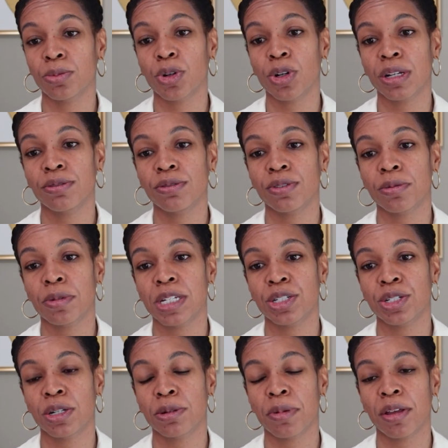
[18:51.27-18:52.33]
for more
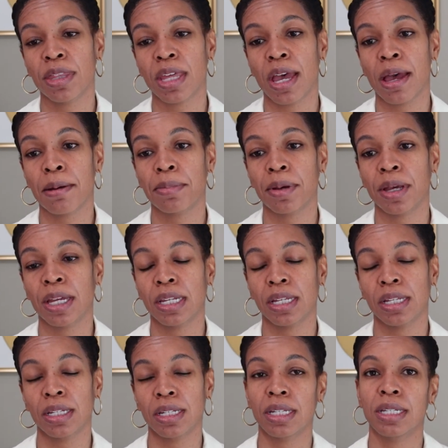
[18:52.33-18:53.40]
information about that, but
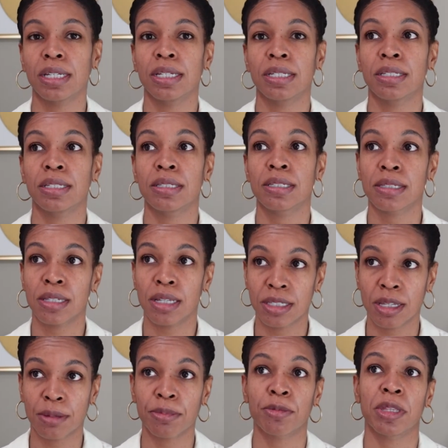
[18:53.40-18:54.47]
it is a
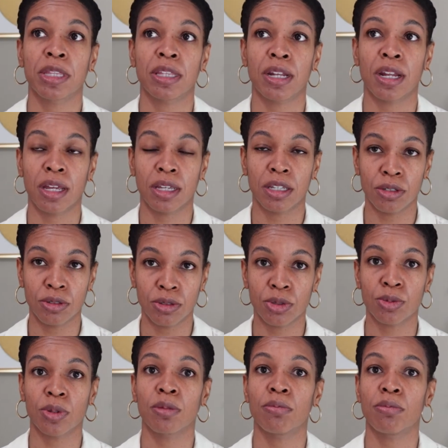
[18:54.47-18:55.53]
supplement that I
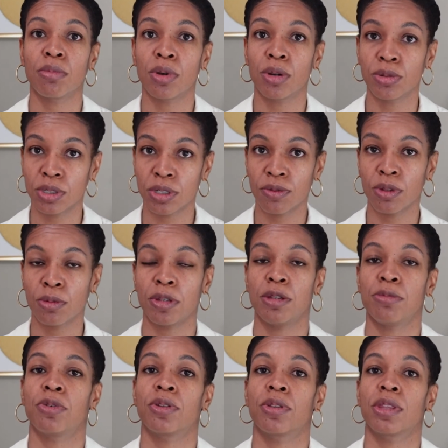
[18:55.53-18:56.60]
use with most of the
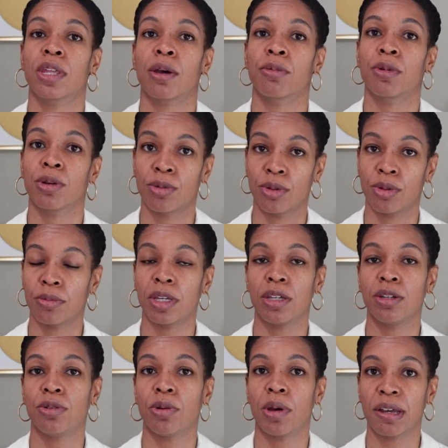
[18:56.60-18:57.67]
people that work with
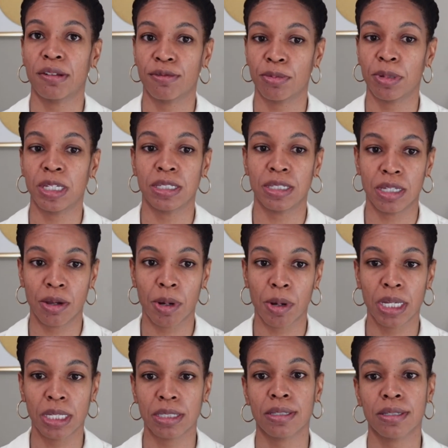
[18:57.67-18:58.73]
me who have
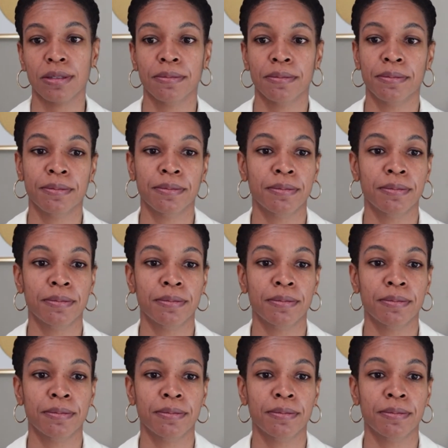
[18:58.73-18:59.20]
PCOS.